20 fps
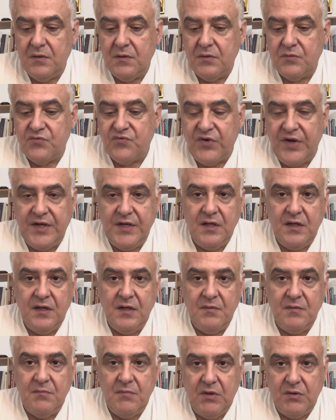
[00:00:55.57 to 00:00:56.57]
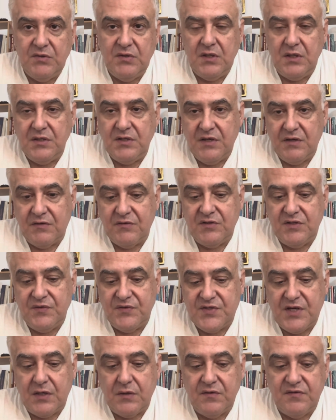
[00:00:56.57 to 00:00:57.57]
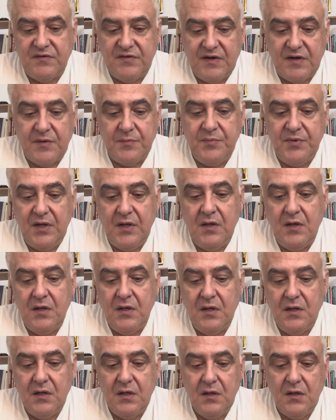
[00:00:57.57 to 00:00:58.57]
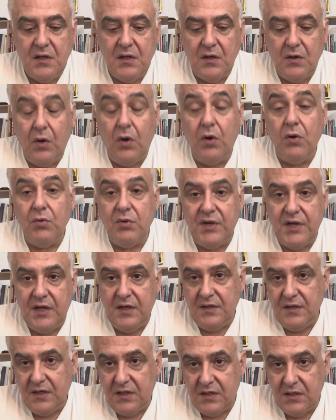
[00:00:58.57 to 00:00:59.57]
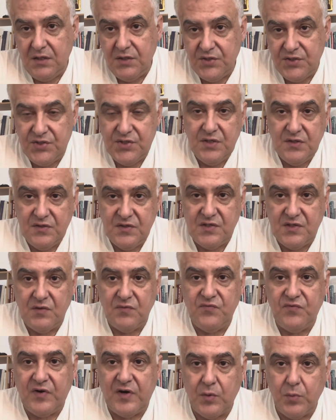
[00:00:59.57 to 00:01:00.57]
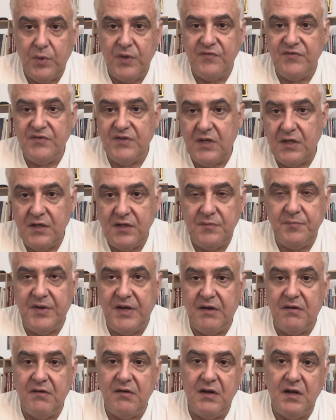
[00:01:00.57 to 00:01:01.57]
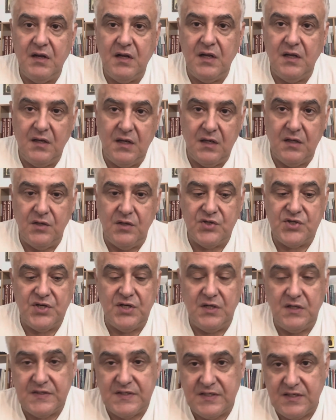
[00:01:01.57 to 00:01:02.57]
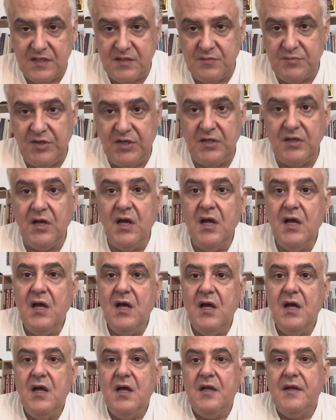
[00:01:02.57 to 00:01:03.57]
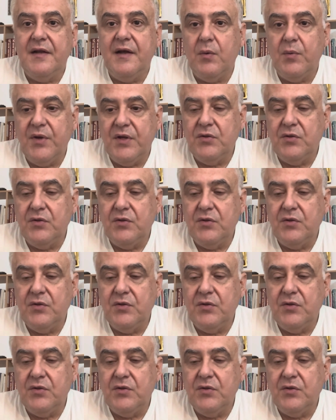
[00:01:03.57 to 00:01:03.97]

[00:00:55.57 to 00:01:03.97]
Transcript: training in modal integrative psychotherapy only in English. So far we've done it parallelly in English and in Serbian. Now we are